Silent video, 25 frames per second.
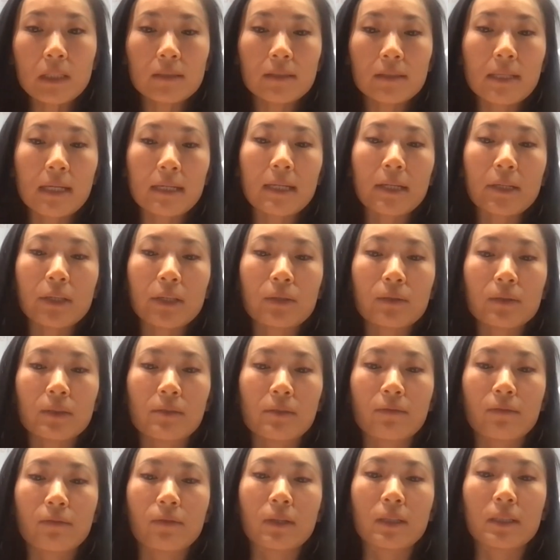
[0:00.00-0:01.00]
That are
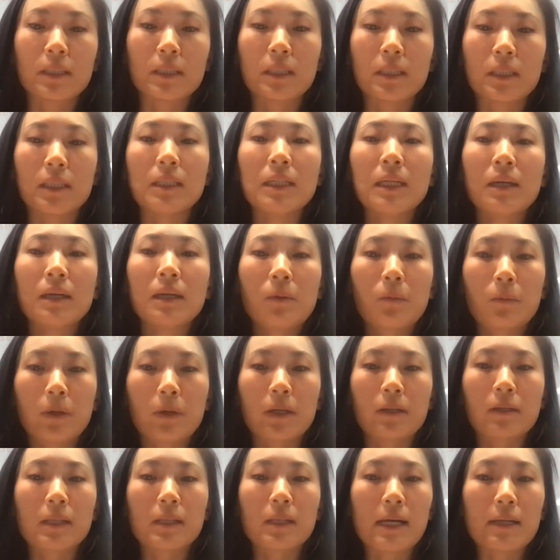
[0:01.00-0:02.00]
used for the
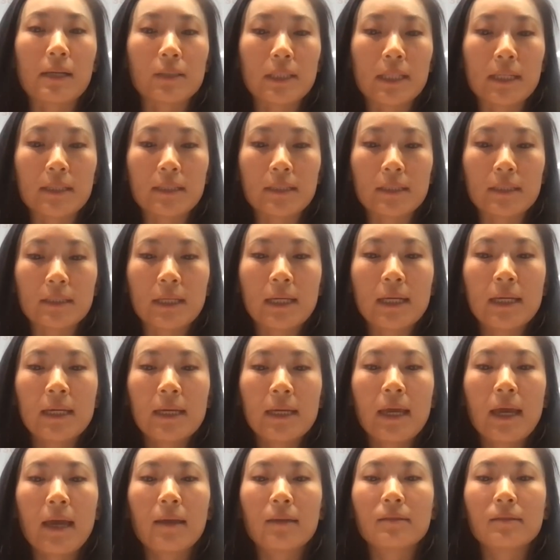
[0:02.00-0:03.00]
where clauses,
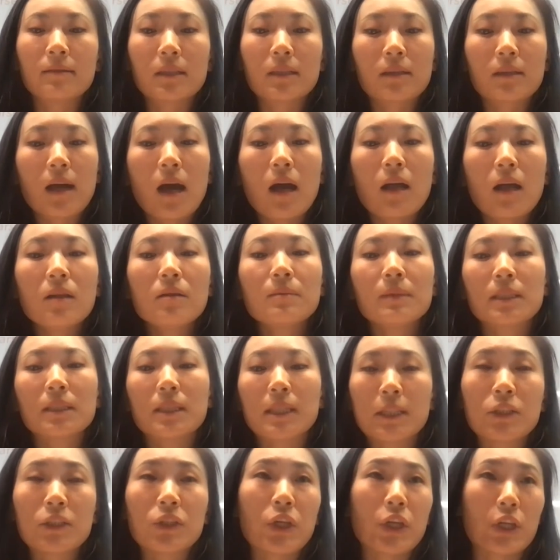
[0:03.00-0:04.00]
and the columns
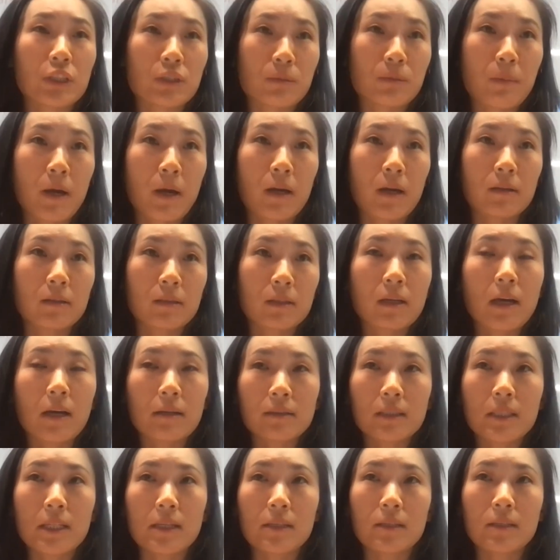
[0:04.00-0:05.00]
lineage part
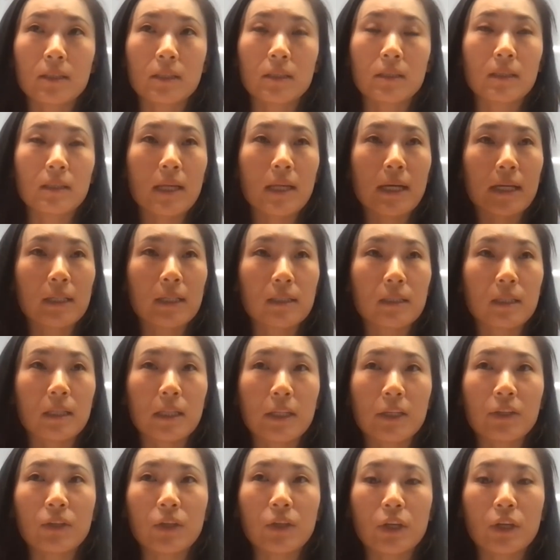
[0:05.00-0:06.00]
contains like the
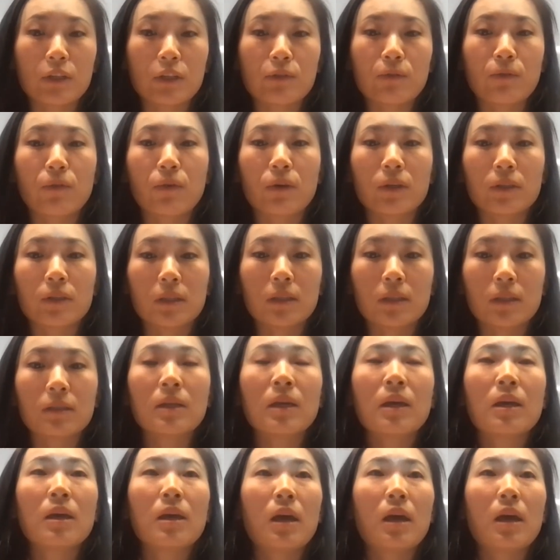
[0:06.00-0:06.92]
lineage for the